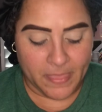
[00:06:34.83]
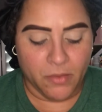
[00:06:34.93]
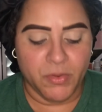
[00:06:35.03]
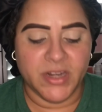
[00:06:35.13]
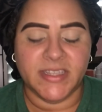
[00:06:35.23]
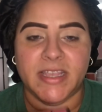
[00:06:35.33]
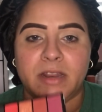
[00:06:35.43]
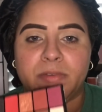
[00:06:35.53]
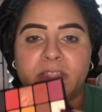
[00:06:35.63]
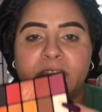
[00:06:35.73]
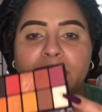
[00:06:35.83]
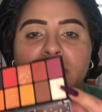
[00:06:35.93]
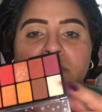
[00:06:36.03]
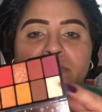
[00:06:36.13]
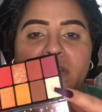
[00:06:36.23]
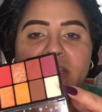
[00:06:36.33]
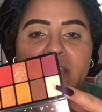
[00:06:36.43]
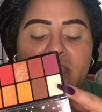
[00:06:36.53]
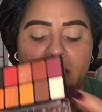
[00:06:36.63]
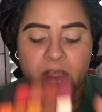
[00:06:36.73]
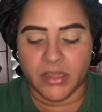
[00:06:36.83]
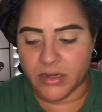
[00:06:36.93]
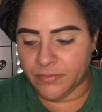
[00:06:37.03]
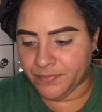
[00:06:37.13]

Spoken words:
We're going to set it with this really light color.